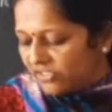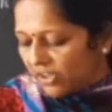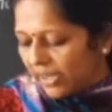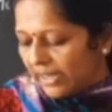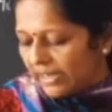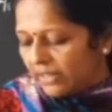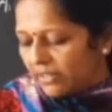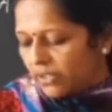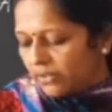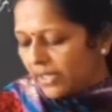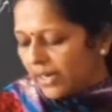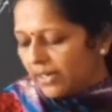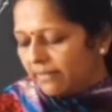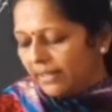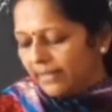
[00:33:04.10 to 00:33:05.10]
soil. So
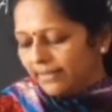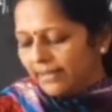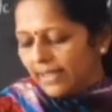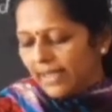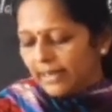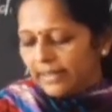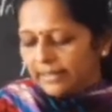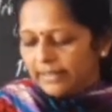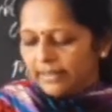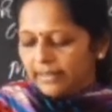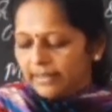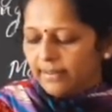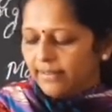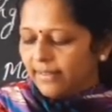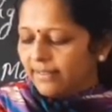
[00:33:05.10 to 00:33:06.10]
third one is there, it
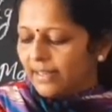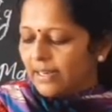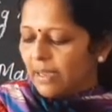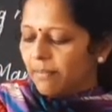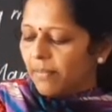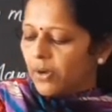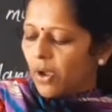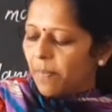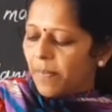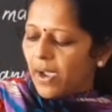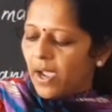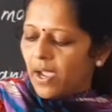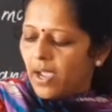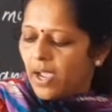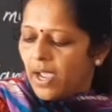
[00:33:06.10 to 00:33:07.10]
increases the number of
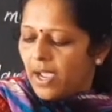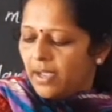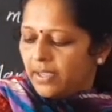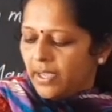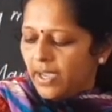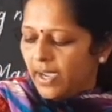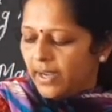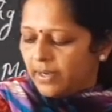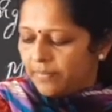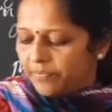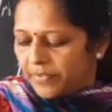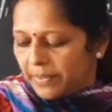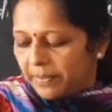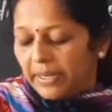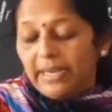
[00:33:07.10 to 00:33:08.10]
here
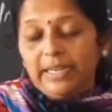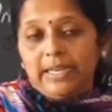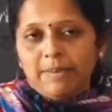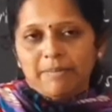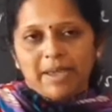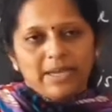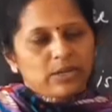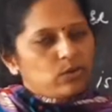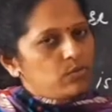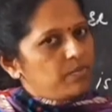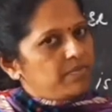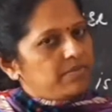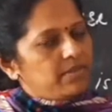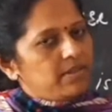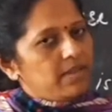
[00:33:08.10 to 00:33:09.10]
friendly
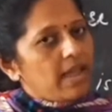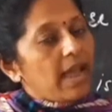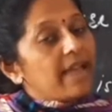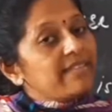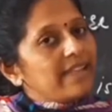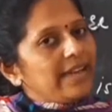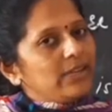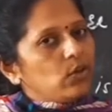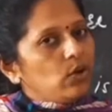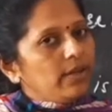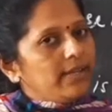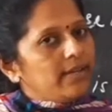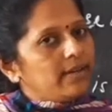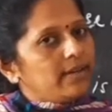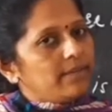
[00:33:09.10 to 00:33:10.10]
microbes. As I
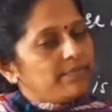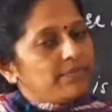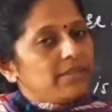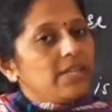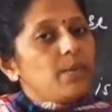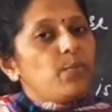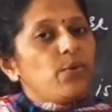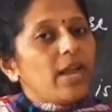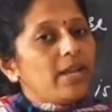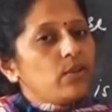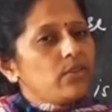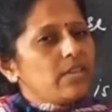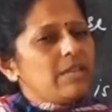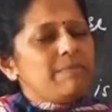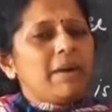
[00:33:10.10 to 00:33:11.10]
told, if we are
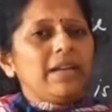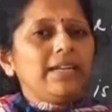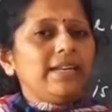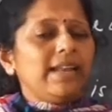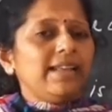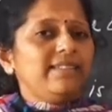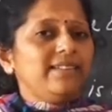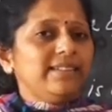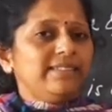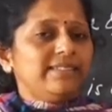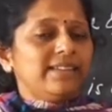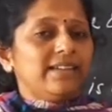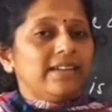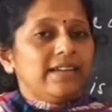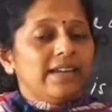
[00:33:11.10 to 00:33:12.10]
using
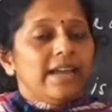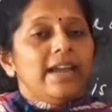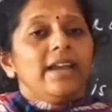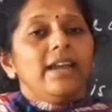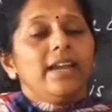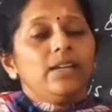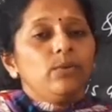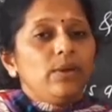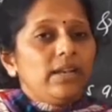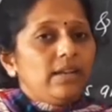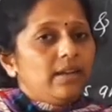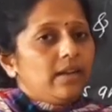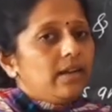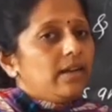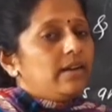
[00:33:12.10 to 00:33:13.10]
fertilizers, it
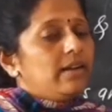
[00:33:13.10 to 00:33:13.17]
will